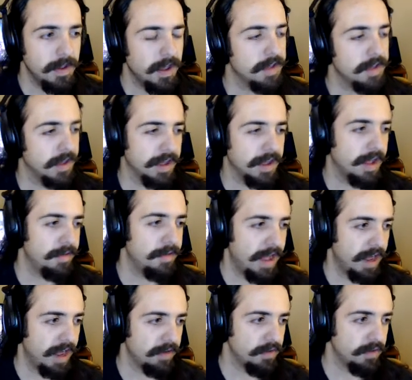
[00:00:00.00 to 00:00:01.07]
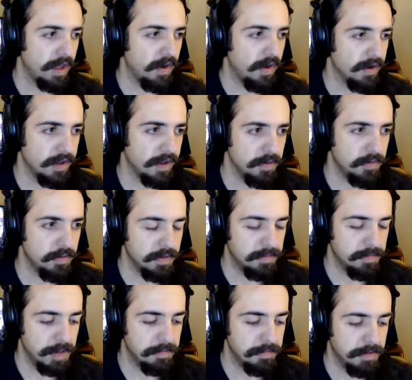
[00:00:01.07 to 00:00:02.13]
And like I've actually argued with
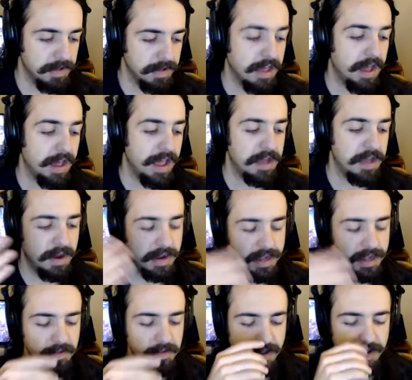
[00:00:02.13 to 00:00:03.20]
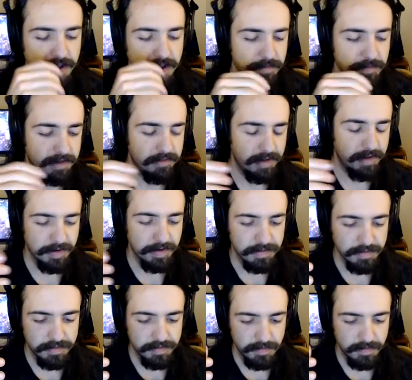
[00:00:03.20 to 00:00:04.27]
people, like I had Eli on my
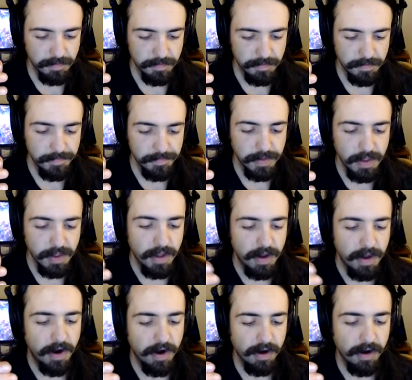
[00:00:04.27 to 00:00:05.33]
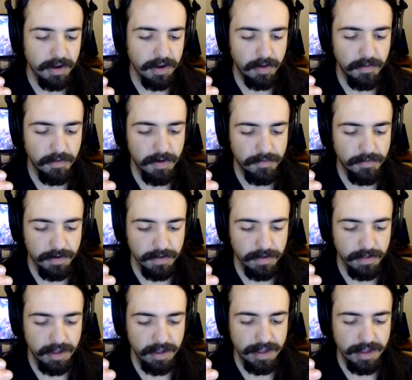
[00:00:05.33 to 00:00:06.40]
channel to argue over,
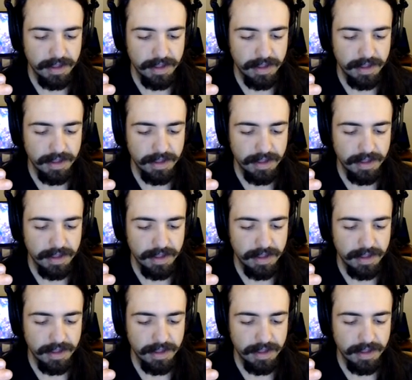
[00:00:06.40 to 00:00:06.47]
like,